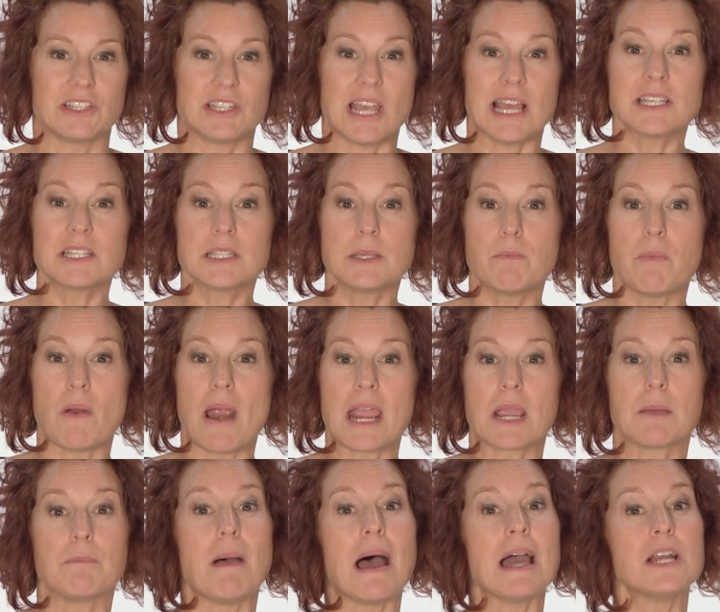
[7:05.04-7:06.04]
test the
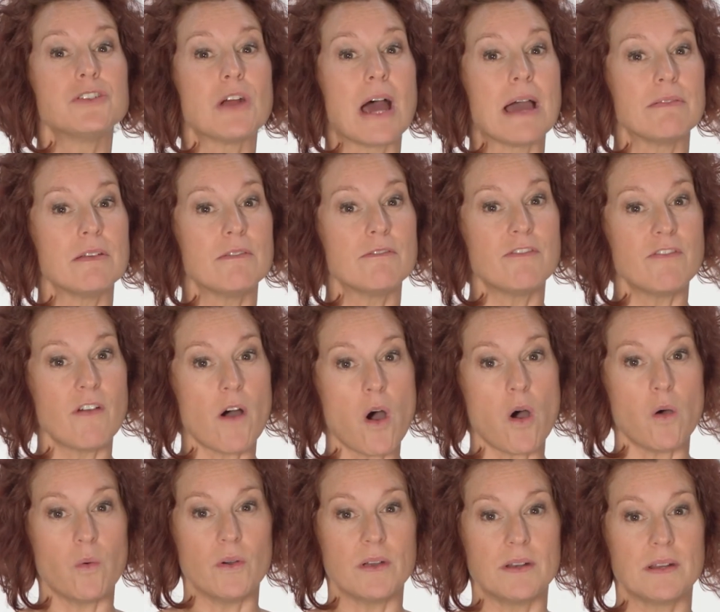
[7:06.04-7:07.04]
brake by driving
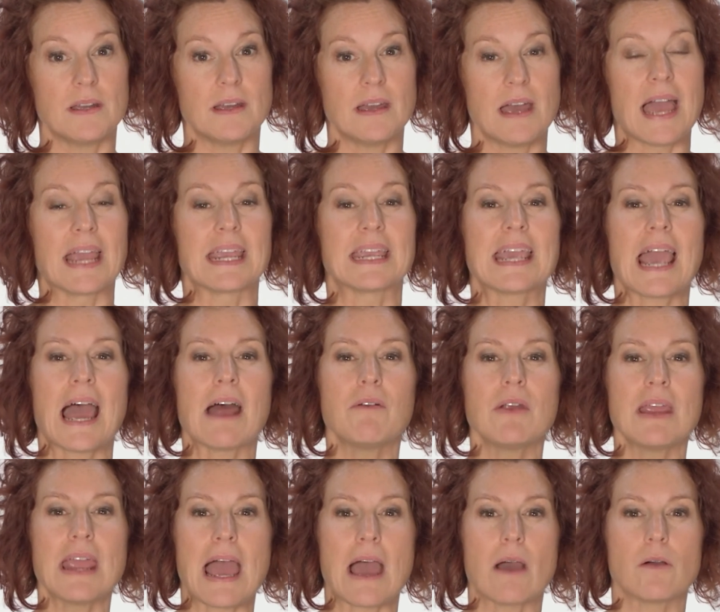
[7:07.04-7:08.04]
forward and
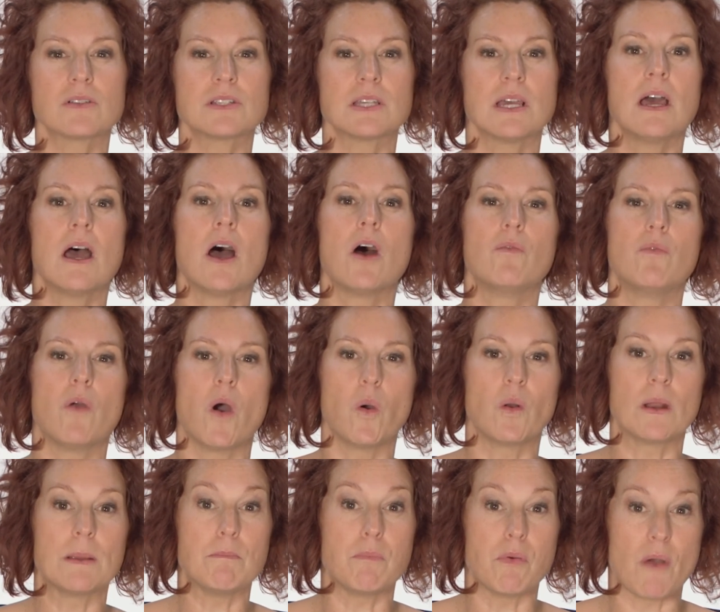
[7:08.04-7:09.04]
carry out a
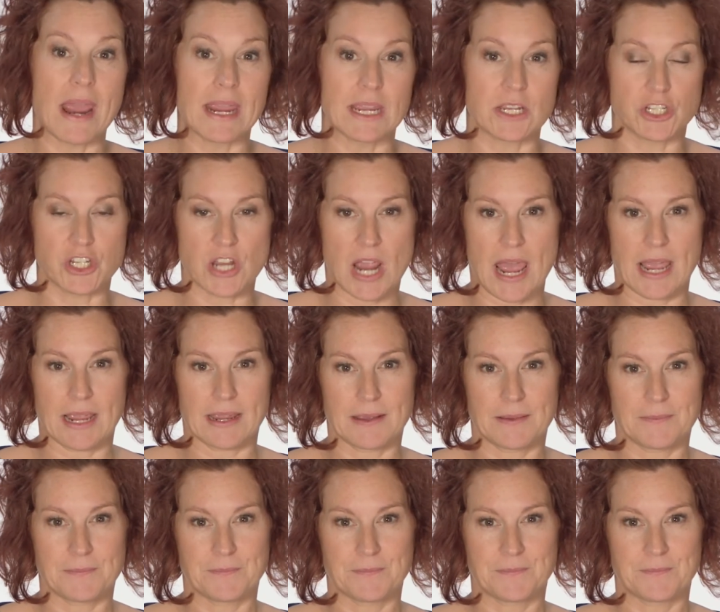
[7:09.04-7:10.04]
rolling brake check.
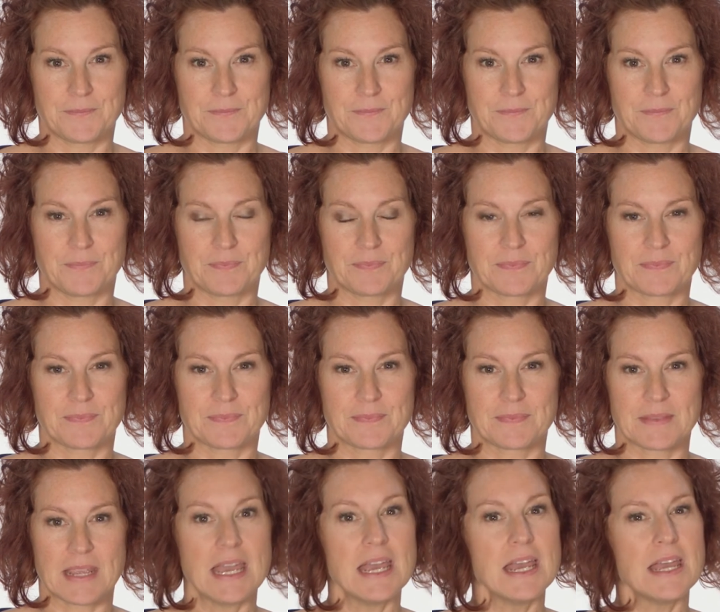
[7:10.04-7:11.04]

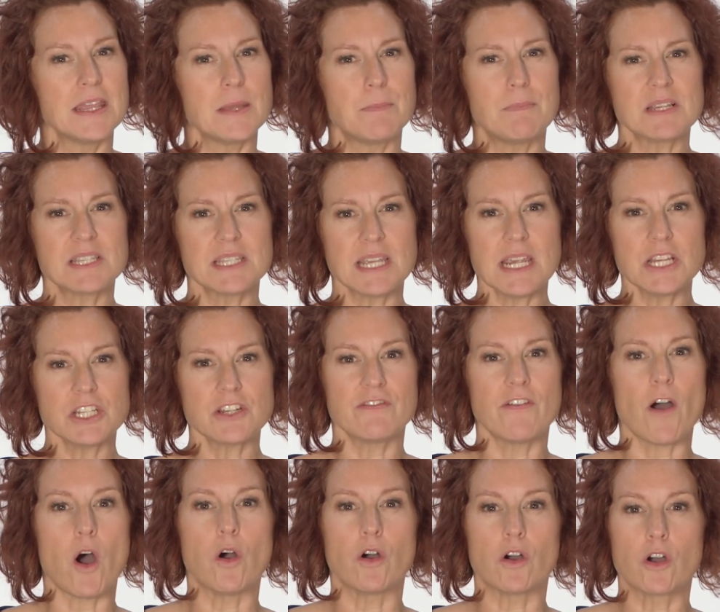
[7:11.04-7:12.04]
The procedure
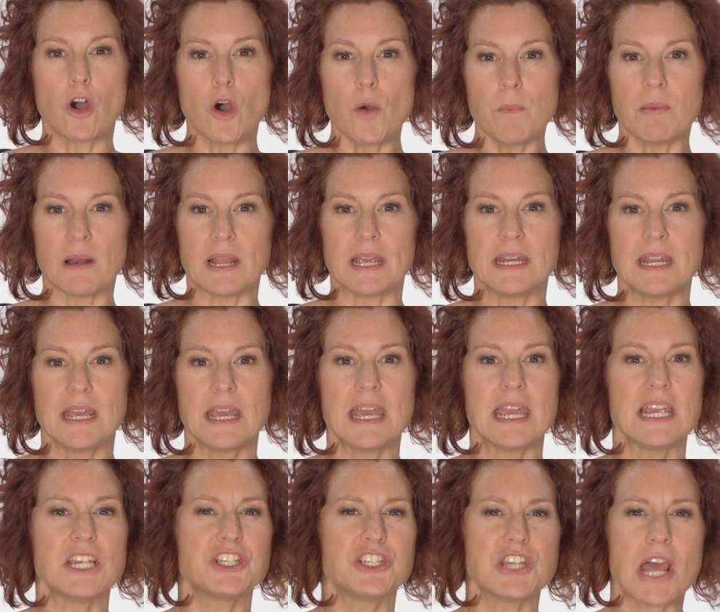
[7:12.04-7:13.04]
for uncoupling
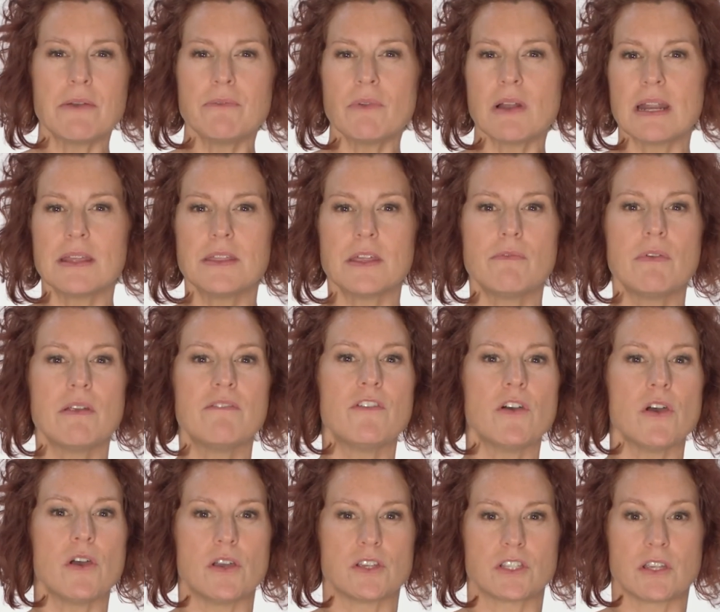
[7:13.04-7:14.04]
is generally the
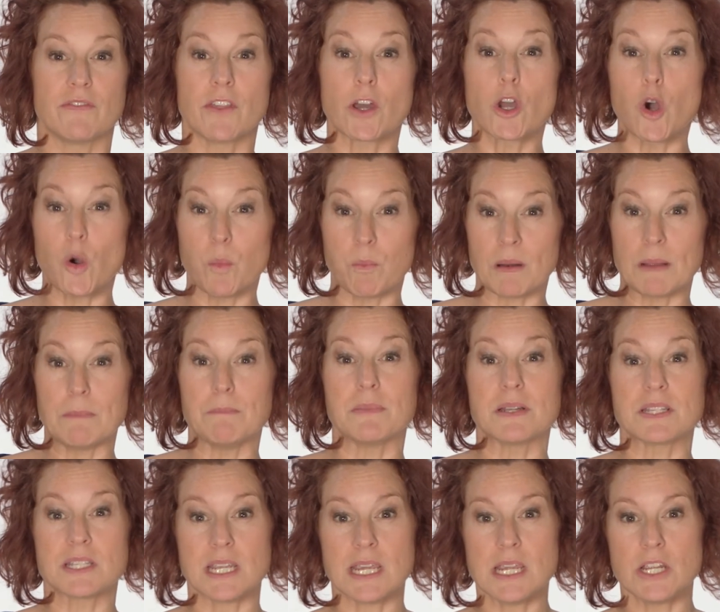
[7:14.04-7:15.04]
reverse of the coupling
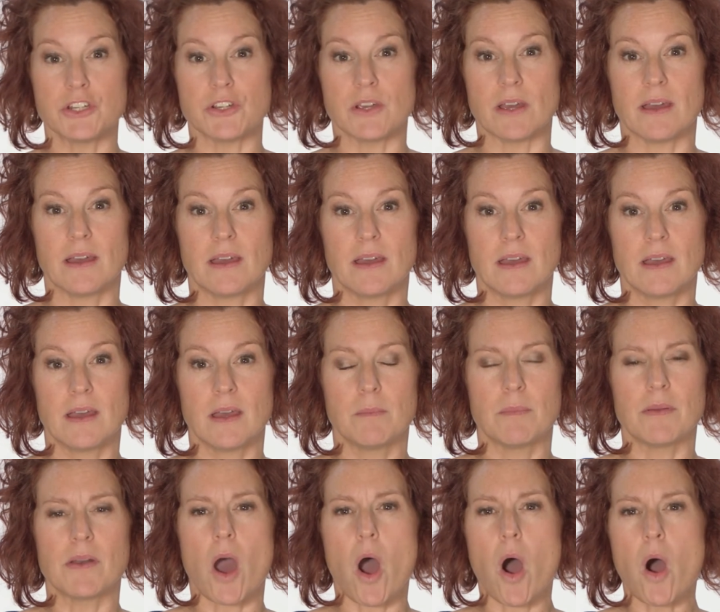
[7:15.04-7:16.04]
procedure,
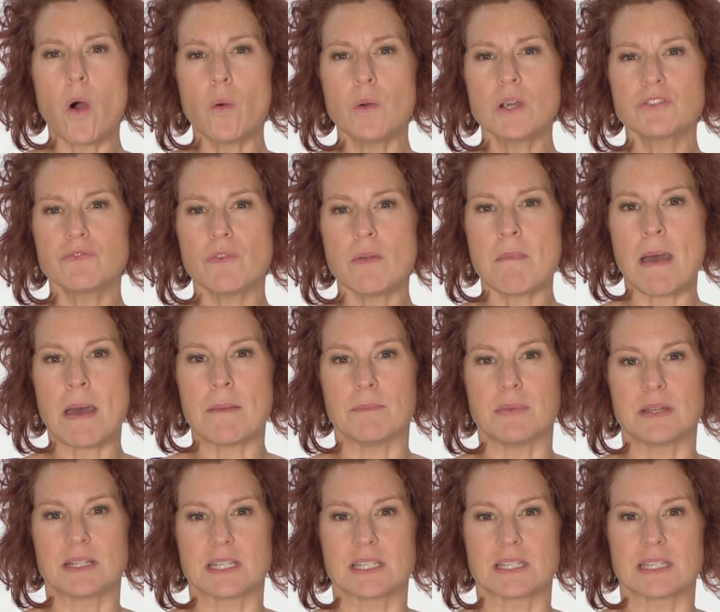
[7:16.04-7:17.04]
but always
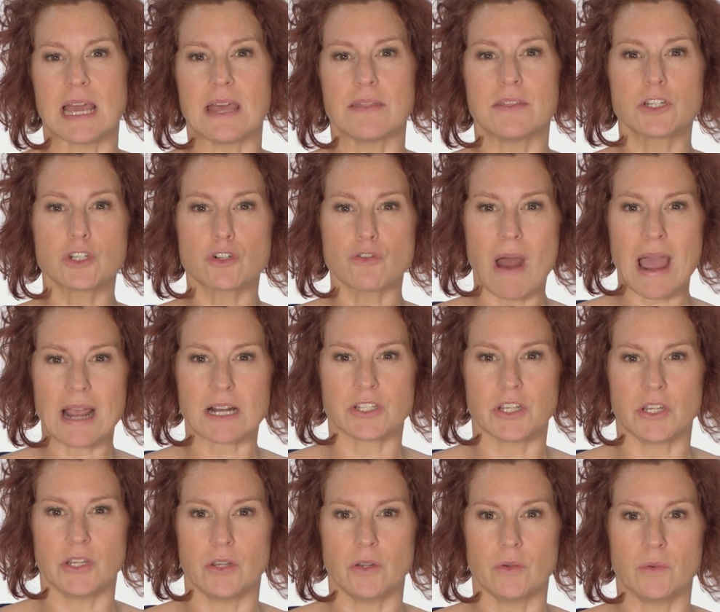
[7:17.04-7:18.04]
remember to set the
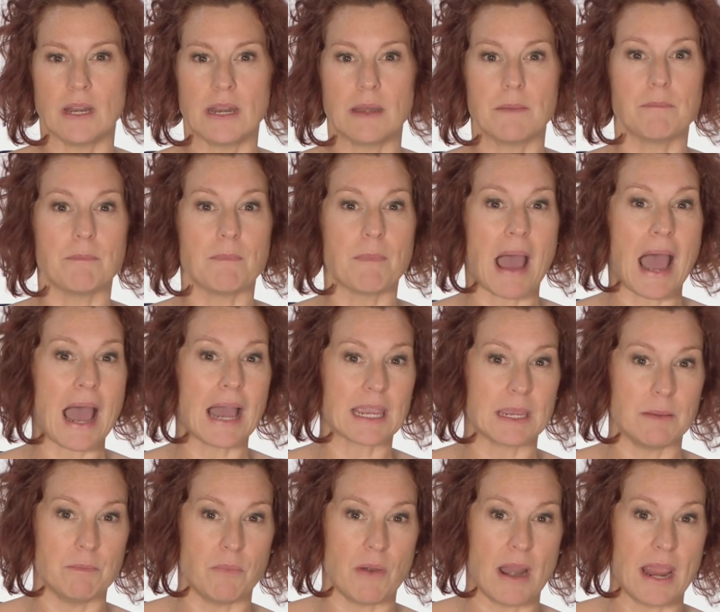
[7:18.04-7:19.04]
tractor unit
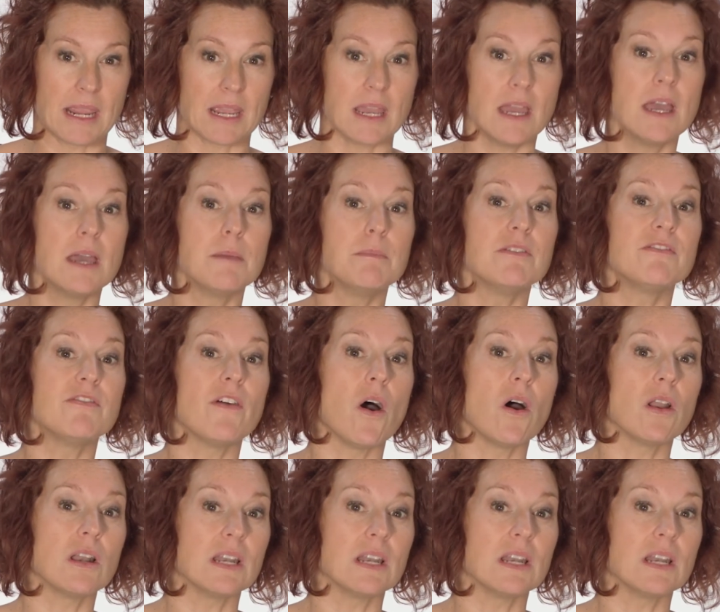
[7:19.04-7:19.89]
parking brake before